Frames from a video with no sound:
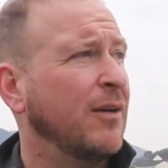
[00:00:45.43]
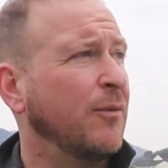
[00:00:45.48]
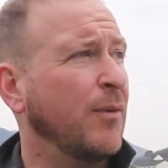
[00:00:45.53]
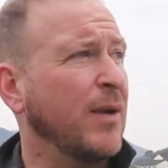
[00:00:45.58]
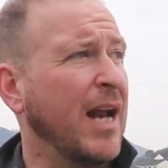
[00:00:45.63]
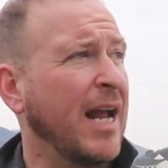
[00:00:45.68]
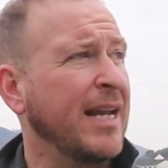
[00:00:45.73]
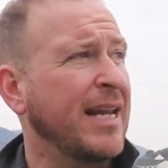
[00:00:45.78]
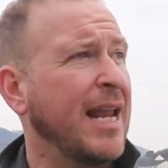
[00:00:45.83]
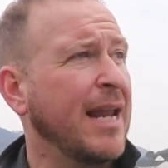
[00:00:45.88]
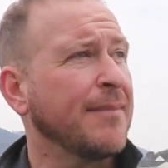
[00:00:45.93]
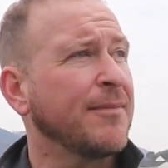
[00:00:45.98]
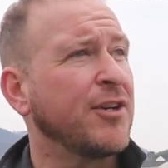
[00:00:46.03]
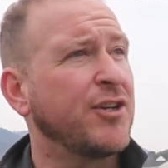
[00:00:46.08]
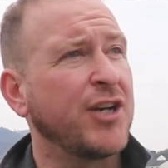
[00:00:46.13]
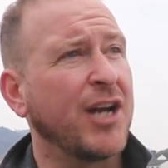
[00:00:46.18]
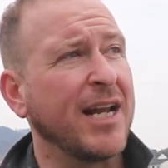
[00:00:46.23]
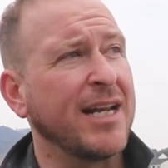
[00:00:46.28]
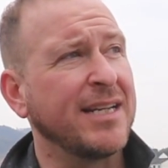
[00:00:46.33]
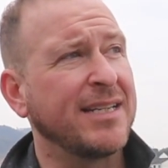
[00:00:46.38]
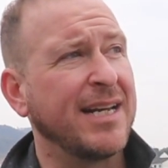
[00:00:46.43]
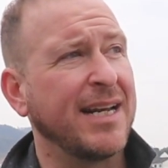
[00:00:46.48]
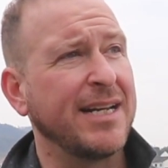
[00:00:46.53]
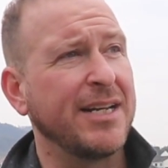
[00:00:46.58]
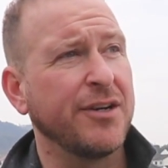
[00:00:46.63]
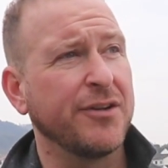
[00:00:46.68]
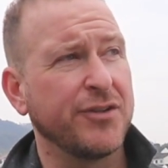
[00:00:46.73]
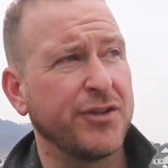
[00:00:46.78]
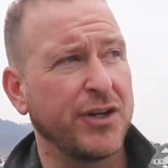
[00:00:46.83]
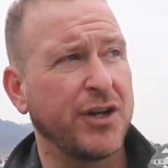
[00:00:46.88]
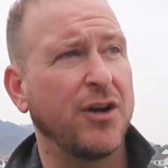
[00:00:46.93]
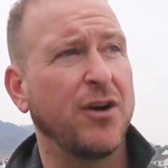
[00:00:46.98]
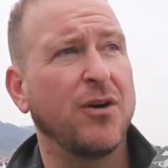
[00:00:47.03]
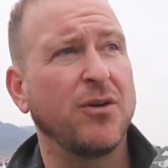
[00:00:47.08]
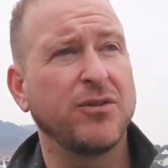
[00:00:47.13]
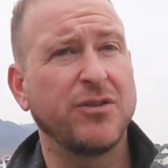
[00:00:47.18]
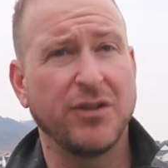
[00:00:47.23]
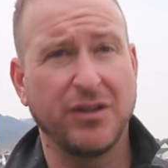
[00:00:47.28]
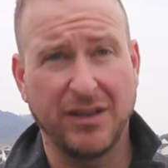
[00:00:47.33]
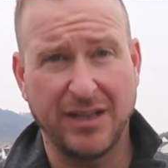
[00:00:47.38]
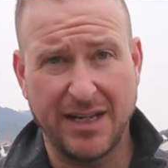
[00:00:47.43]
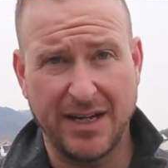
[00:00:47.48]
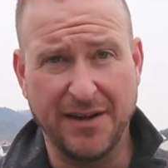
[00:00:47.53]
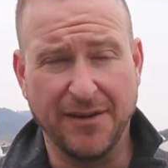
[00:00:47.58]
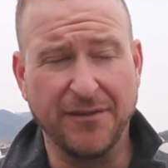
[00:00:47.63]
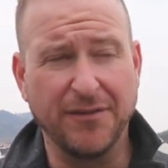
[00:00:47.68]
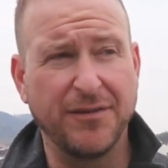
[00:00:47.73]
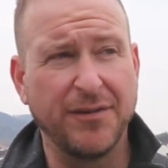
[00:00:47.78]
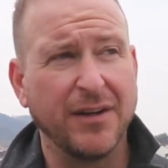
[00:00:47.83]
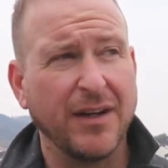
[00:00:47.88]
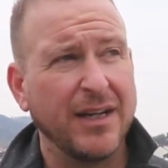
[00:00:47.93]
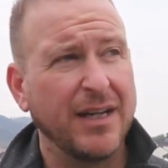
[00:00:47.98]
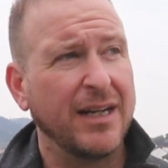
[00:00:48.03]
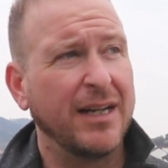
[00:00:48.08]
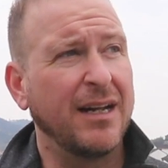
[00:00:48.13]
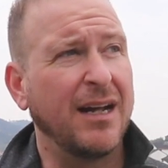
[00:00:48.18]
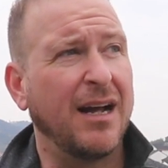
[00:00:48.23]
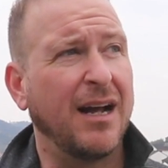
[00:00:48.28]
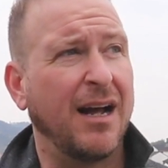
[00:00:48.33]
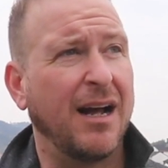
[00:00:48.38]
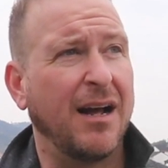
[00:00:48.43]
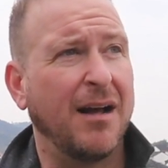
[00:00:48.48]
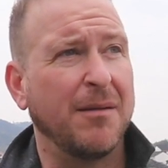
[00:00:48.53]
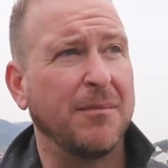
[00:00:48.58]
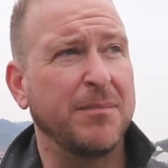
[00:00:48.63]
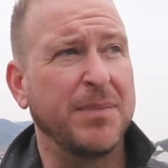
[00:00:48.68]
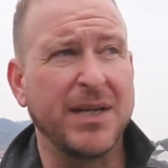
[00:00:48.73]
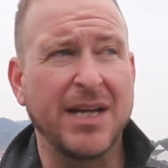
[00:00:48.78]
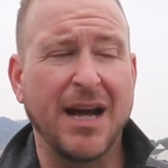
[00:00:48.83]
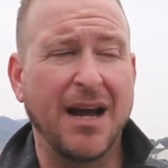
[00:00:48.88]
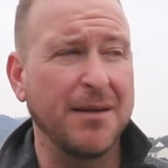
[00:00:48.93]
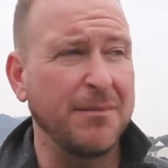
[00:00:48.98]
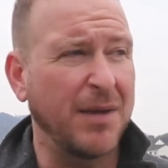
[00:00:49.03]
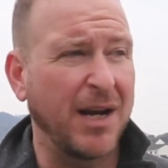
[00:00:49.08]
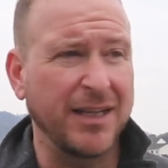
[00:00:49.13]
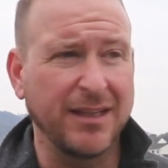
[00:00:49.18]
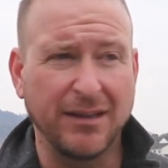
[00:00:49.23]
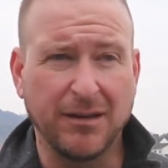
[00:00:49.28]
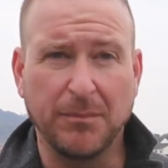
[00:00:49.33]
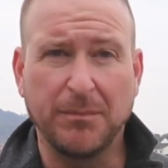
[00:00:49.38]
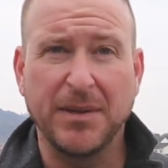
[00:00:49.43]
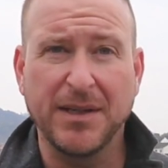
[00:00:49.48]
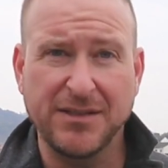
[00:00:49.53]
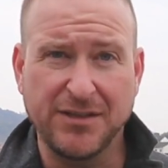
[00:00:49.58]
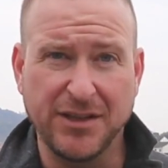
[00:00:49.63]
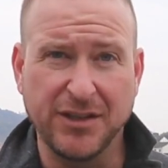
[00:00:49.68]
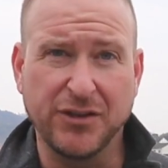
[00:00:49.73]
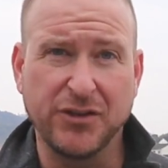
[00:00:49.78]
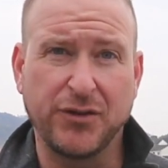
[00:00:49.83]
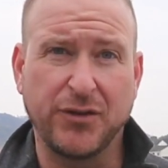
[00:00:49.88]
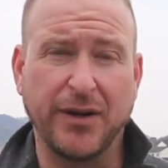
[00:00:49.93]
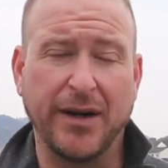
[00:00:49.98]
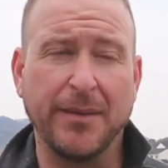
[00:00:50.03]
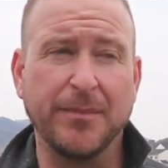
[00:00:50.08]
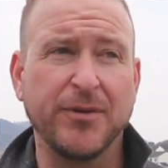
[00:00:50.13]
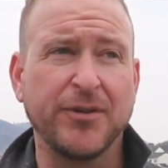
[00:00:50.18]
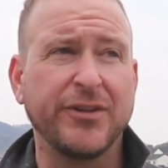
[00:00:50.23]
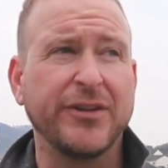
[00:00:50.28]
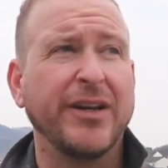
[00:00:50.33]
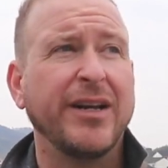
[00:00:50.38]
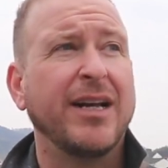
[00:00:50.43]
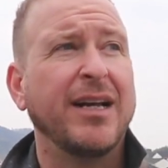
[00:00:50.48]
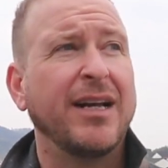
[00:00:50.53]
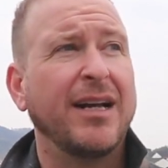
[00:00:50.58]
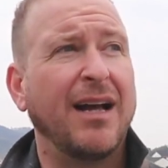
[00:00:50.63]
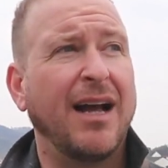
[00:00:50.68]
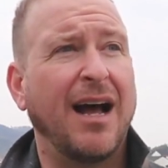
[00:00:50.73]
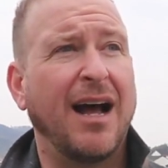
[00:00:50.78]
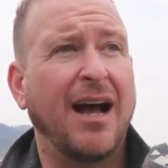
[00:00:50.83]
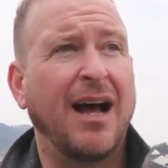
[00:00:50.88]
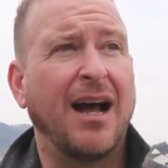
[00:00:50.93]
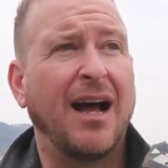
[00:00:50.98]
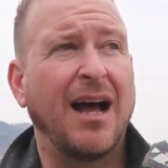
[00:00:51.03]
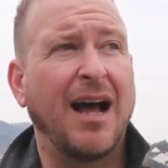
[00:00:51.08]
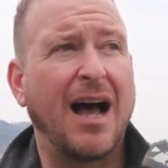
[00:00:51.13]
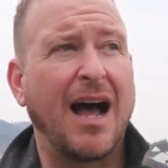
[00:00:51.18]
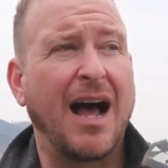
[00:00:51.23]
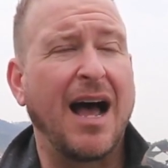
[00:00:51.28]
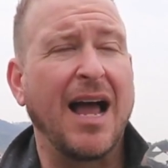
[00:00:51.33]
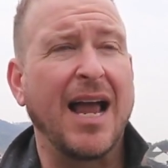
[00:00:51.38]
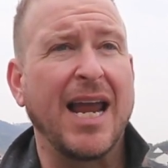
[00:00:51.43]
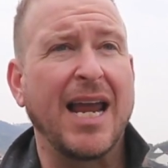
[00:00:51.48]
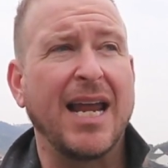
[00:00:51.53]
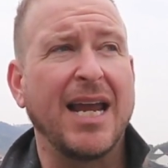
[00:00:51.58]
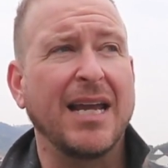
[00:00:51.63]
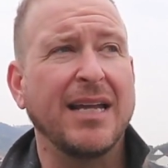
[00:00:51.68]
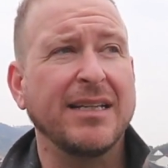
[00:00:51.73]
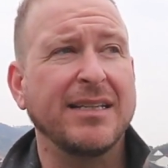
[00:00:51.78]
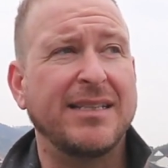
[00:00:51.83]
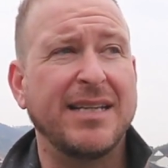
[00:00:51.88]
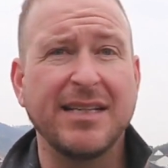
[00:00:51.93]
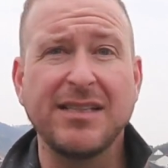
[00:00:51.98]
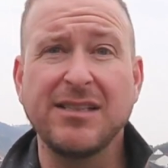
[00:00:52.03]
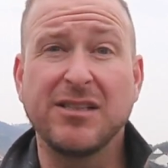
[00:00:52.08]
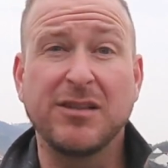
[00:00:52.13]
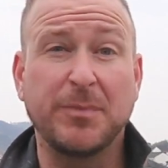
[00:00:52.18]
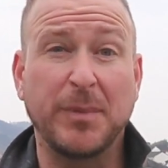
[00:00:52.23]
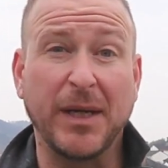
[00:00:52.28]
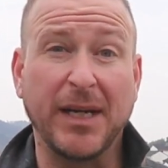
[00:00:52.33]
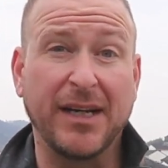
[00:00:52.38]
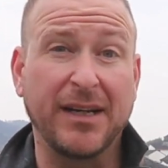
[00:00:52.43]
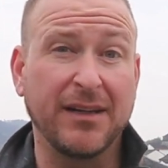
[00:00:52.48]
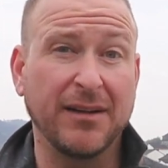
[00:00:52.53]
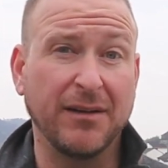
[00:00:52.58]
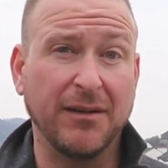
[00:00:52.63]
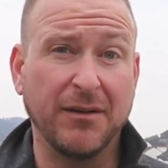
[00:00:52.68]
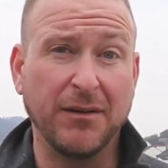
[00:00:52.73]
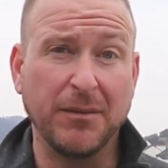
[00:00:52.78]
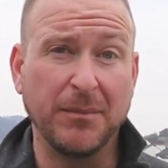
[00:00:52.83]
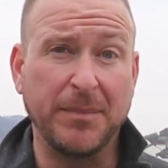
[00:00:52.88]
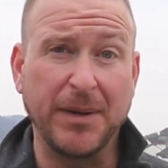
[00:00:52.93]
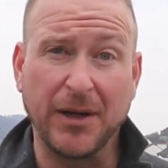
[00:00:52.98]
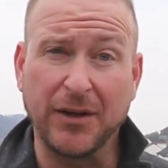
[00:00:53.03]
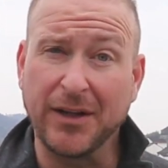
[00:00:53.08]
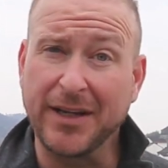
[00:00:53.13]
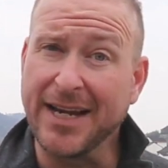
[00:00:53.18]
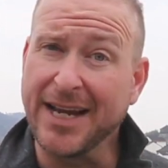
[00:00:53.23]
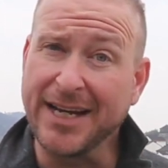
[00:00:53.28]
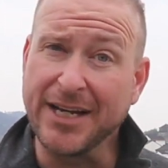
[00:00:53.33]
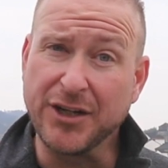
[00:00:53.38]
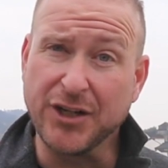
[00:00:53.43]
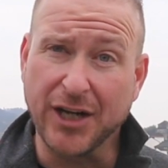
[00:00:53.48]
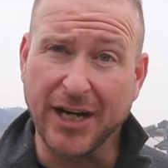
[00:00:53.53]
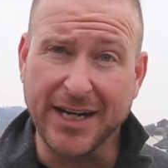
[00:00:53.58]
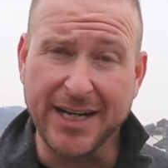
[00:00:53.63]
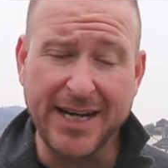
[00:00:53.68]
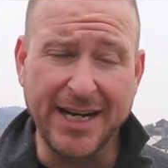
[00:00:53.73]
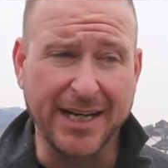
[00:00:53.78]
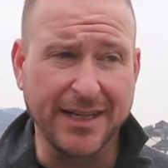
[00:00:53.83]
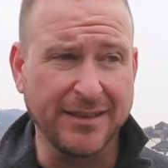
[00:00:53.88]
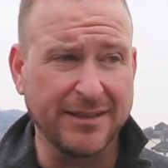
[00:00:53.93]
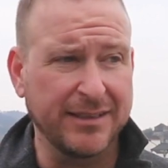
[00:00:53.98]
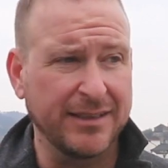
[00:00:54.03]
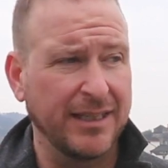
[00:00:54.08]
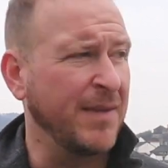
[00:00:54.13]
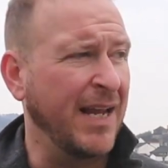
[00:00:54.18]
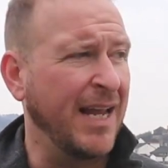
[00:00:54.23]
When I came to China 10 years ago to live, beyond my little business trips, I didn't speak barely any Chinese.